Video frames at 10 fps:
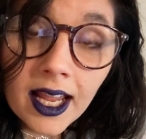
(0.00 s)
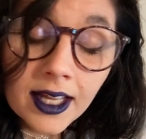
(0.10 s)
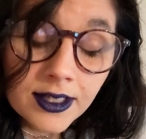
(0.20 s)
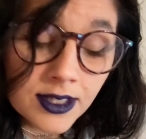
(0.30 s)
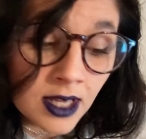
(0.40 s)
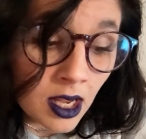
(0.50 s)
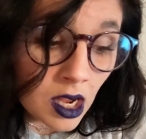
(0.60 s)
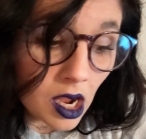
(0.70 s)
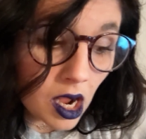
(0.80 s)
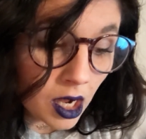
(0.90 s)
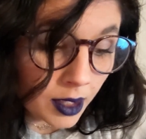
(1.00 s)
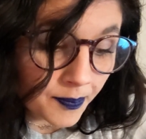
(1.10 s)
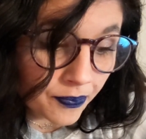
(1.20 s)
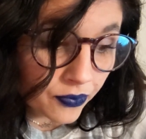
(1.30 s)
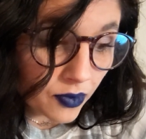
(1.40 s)
And
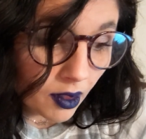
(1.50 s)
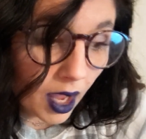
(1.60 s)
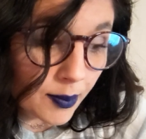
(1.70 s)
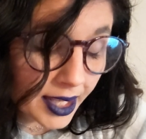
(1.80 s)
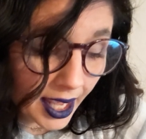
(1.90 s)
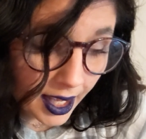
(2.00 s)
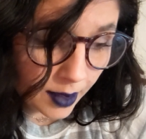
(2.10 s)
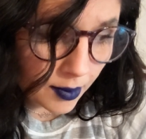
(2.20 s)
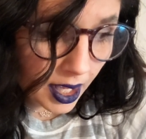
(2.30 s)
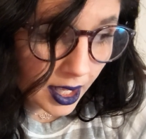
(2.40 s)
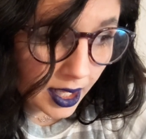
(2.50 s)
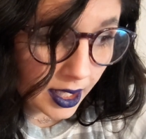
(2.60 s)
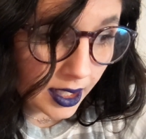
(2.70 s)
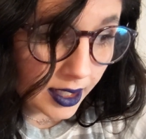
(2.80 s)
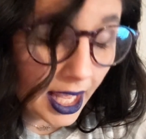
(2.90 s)
I became
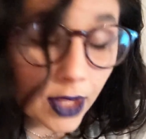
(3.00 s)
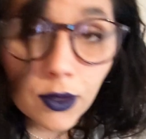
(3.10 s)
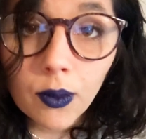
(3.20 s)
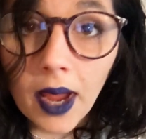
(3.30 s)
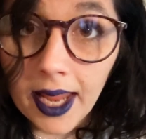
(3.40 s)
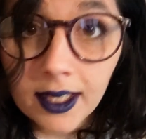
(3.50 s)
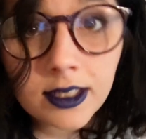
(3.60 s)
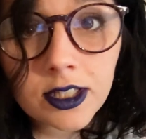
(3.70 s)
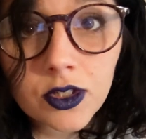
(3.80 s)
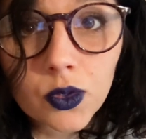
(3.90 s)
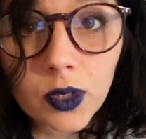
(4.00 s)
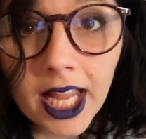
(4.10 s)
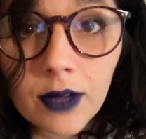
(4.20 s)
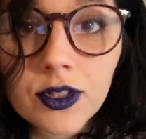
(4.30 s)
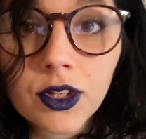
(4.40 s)
a K through 8 school
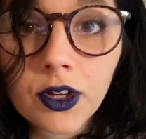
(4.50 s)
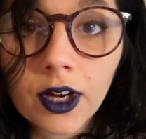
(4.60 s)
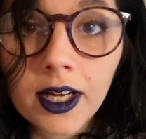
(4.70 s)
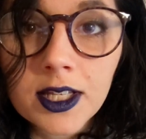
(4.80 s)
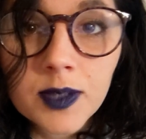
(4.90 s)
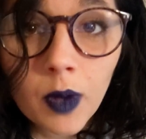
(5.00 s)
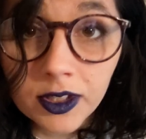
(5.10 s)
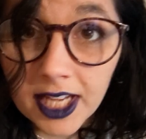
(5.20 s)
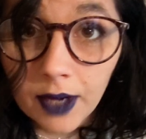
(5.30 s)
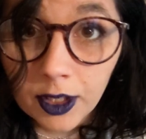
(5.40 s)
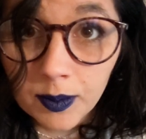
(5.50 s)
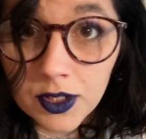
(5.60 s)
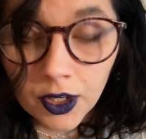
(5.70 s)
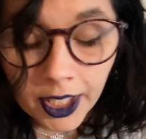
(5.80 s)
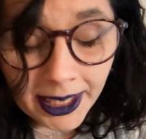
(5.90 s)
counselor in a small town in
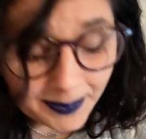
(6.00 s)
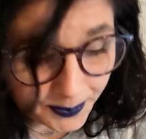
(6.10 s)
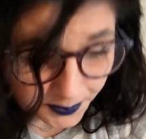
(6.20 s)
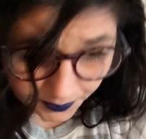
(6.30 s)
Missouri.